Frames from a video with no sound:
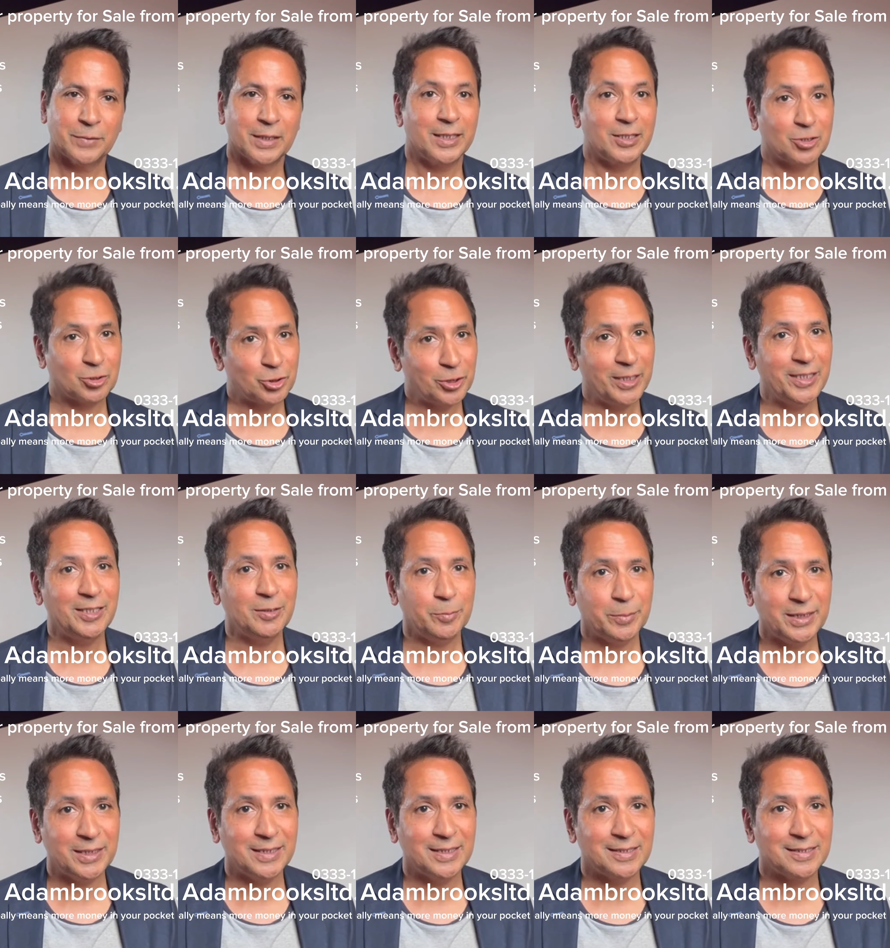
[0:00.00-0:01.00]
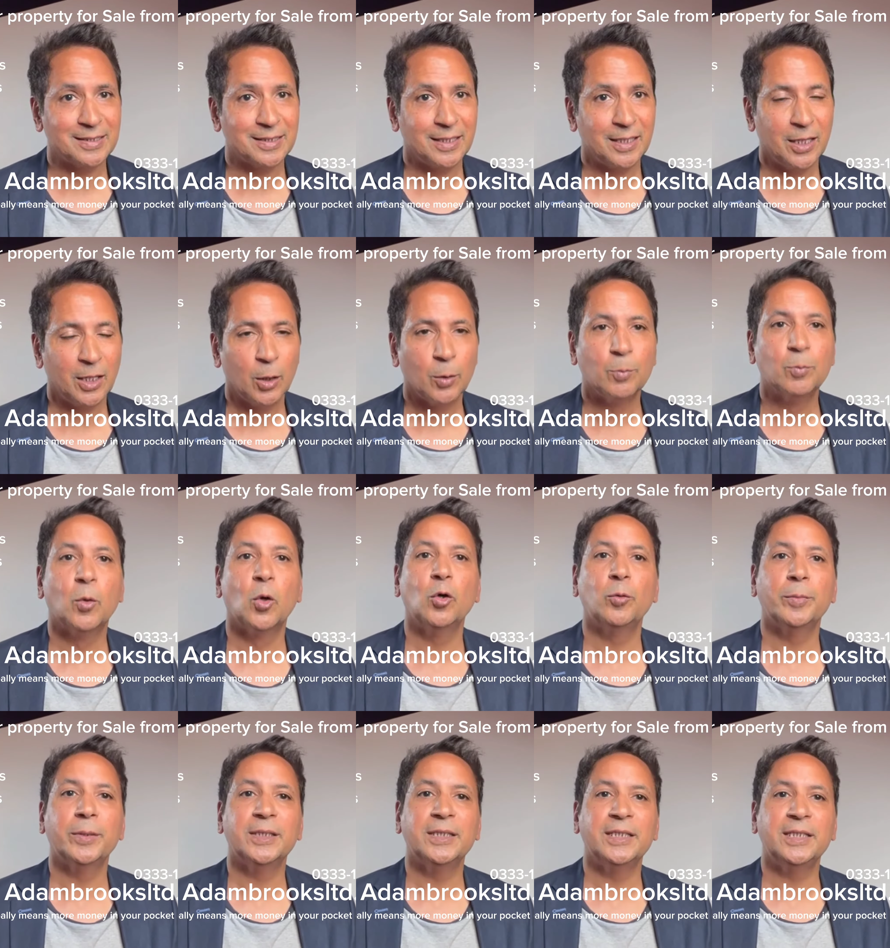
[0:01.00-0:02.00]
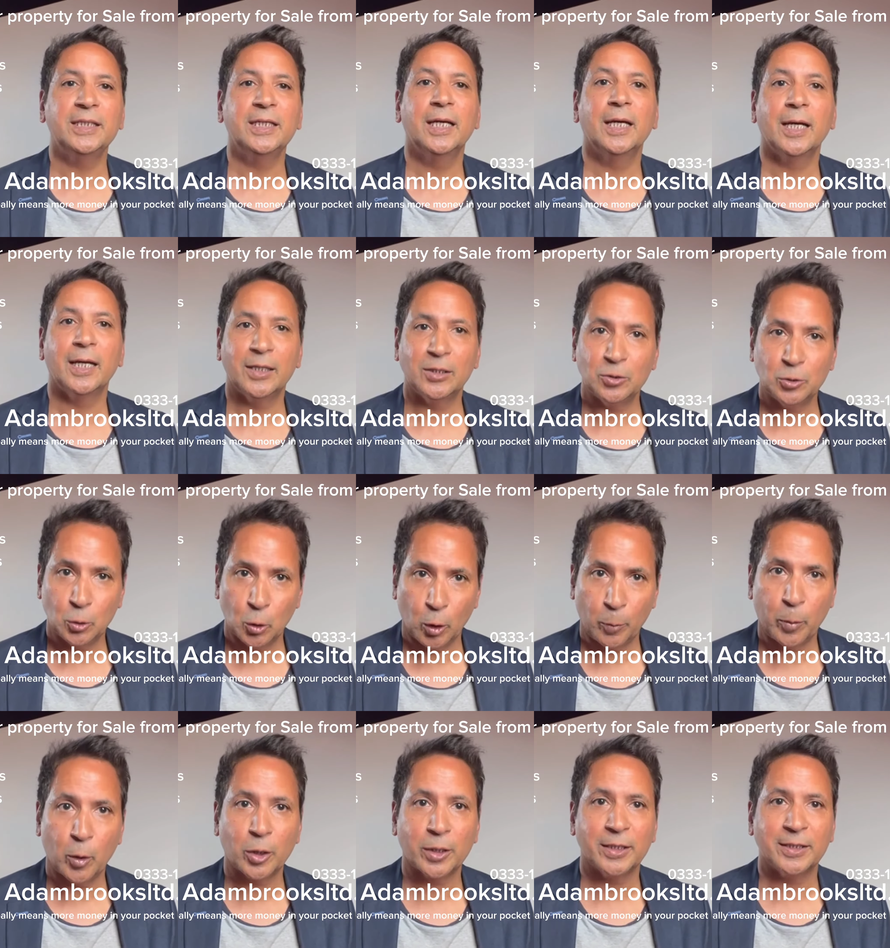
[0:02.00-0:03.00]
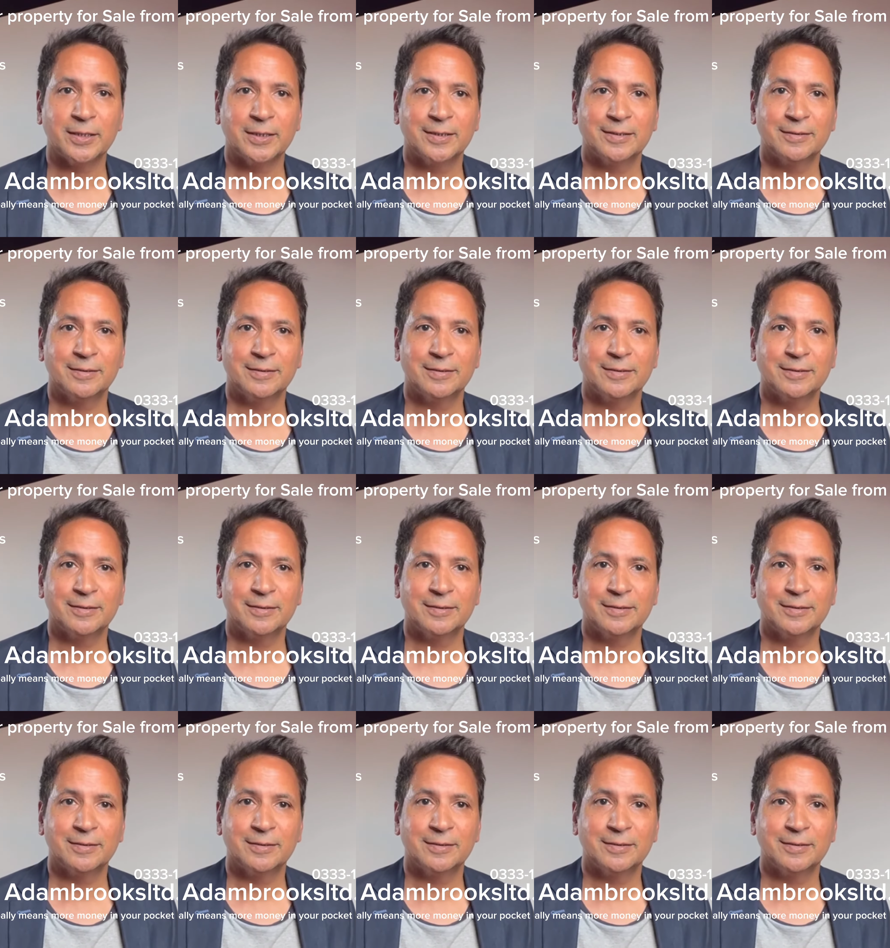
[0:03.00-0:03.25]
It really means more money in your pocket.